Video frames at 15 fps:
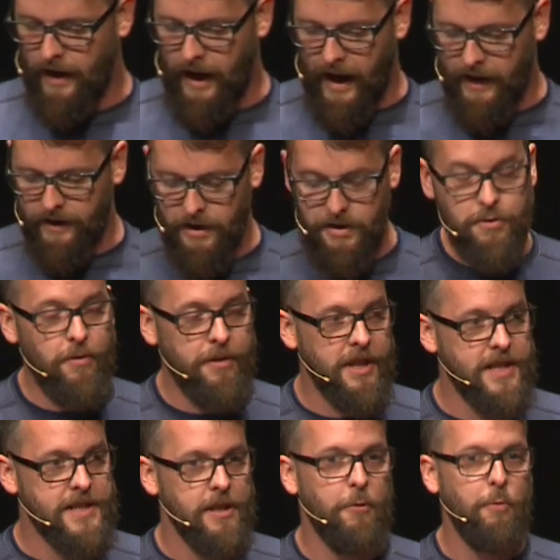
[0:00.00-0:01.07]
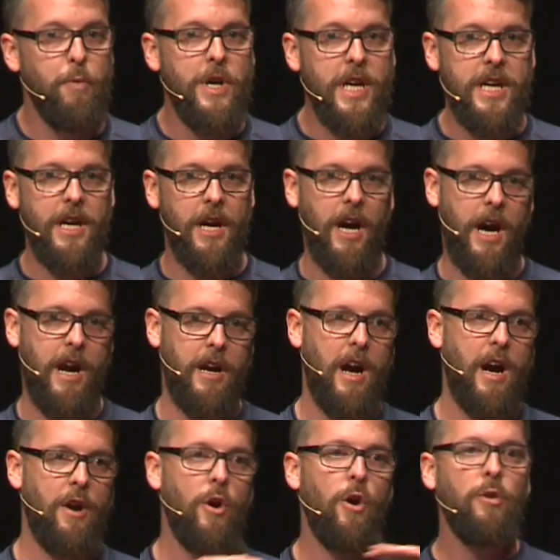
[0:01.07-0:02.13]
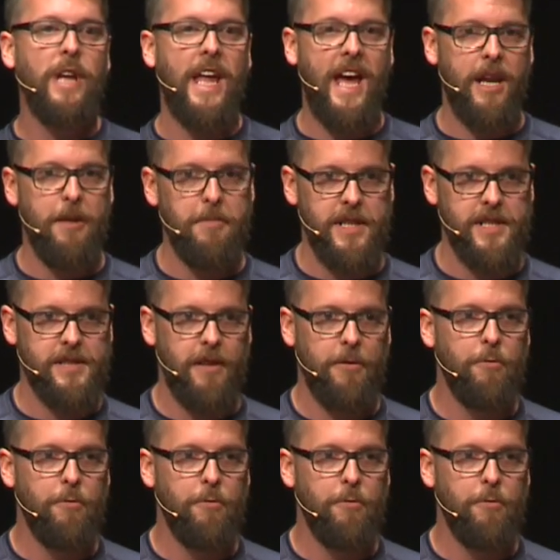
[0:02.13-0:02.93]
And the truth is, we are our own enemies.